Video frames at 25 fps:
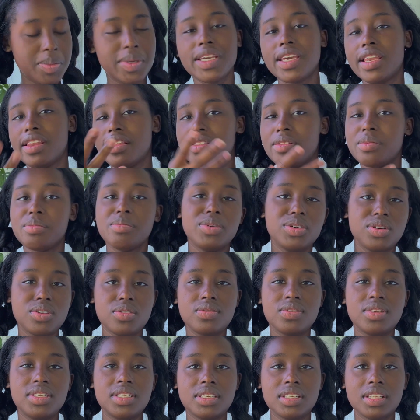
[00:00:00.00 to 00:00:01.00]
me get in the
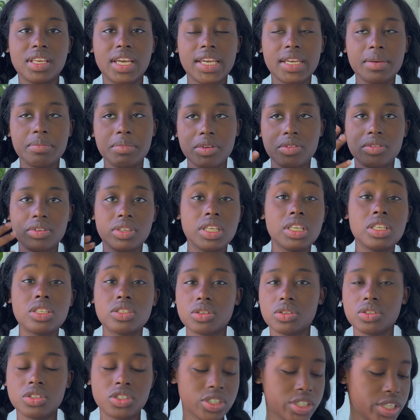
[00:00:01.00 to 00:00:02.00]
mood to like be really
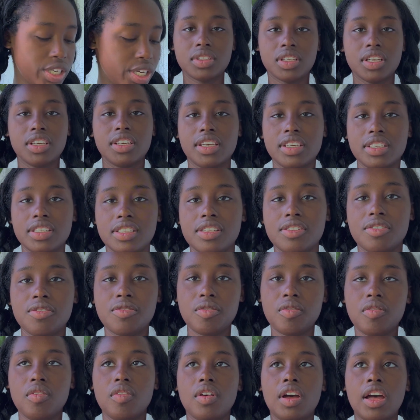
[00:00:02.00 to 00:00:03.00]
sultry. Okay, so
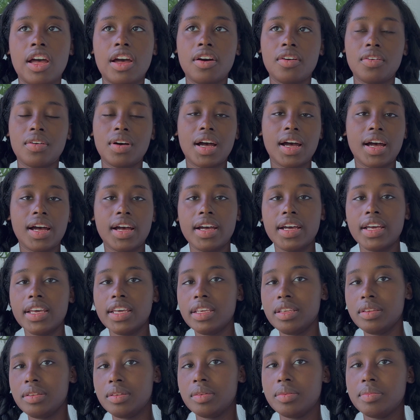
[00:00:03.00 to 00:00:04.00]
how
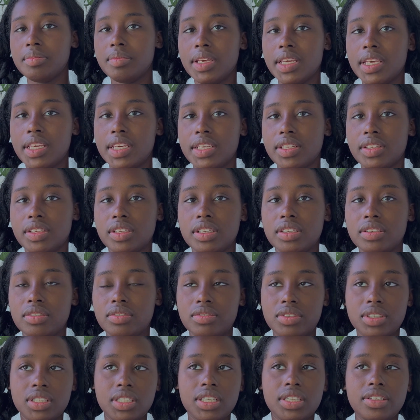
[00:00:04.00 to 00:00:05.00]
I make it look
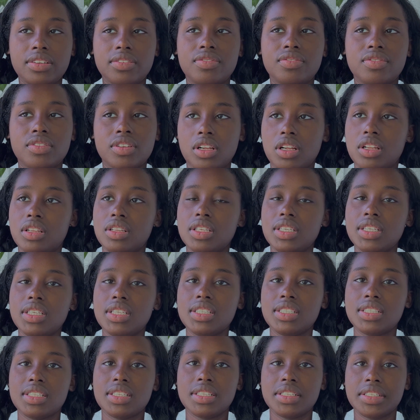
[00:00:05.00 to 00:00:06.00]
really
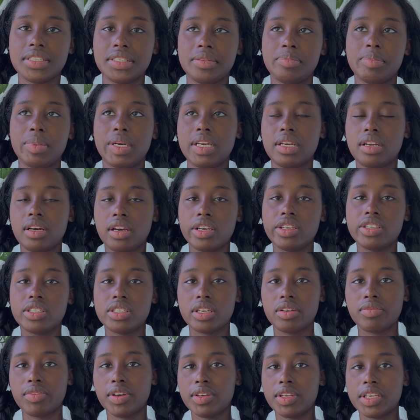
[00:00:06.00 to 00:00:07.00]
flawless is by not using
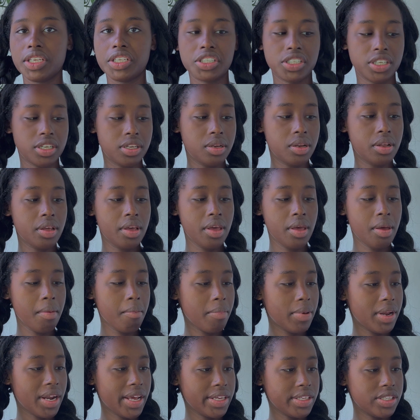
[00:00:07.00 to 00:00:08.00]
a foundation,
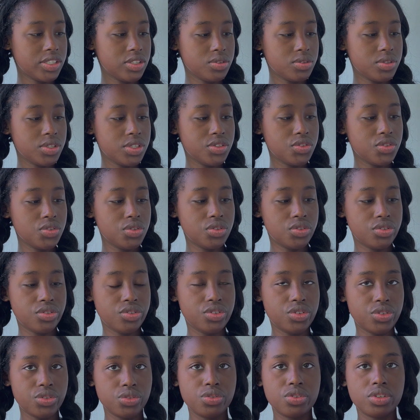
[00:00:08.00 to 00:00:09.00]
but I do use
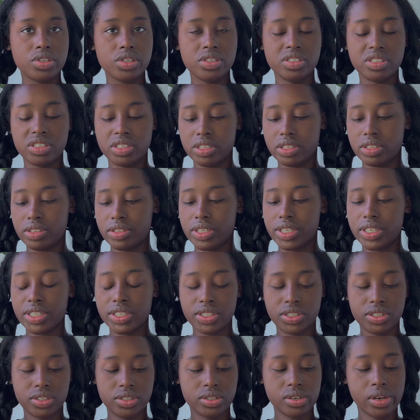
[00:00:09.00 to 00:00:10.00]
2 concealers.
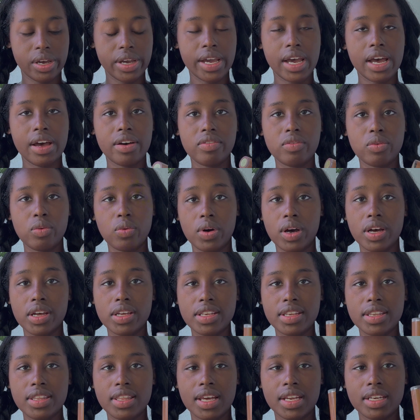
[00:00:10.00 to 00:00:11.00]
So I have
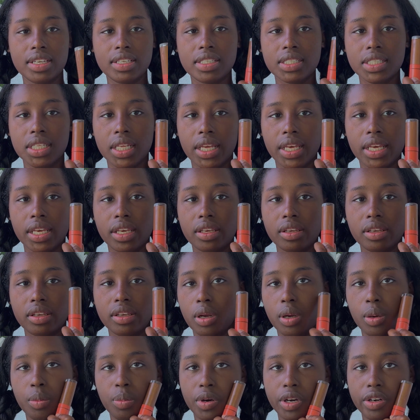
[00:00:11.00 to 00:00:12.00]
one that is like
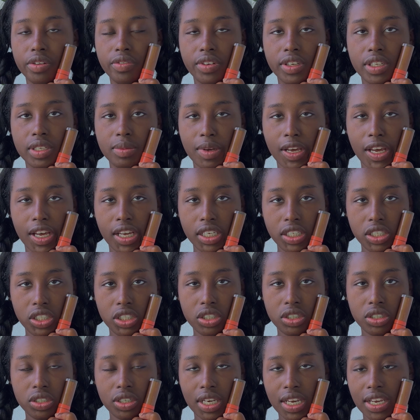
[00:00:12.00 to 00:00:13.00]
a perfect
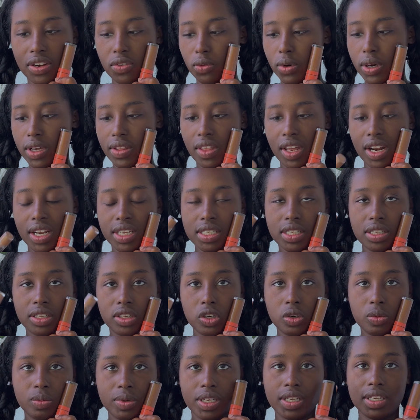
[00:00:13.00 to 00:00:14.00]
match and one that is a
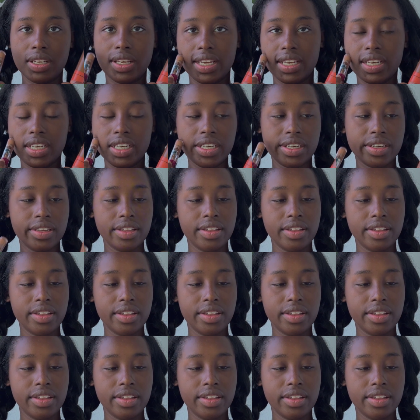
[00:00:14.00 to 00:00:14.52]
little bit lighter.